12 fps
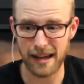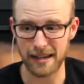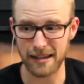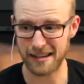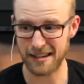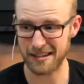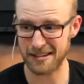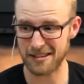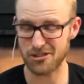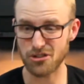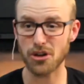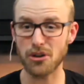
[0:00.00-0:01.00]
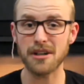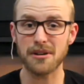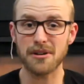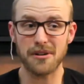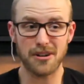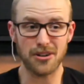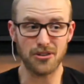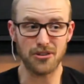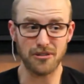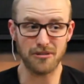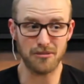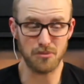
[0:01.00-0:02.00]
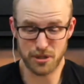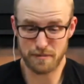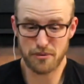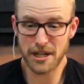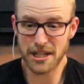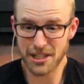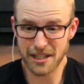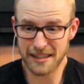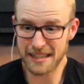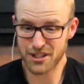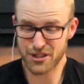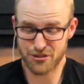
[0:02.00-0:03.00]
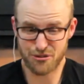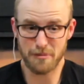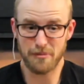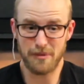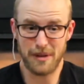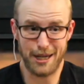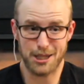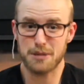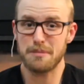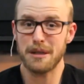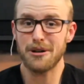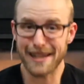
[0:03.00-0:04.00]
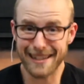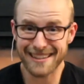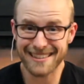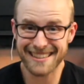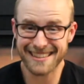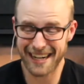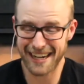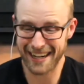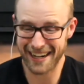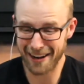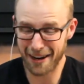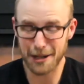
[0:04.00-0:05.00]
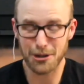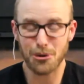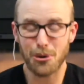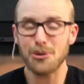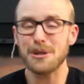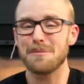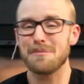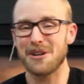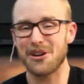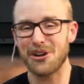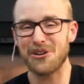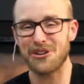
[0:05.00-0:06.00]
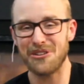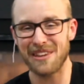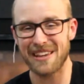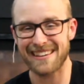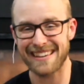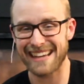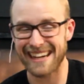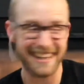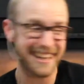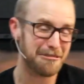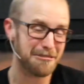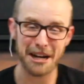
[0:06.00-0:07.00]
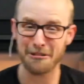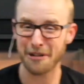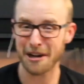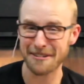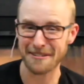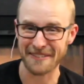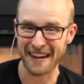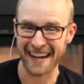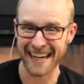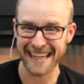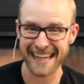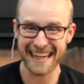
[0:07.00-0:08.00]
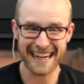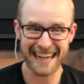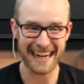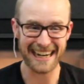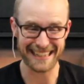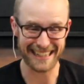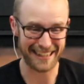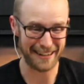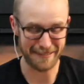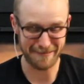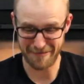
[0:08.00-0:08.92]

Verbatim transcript: And Jonah mm, was preaching this from experience, saying God had told him to go do this thing and he ran away from God and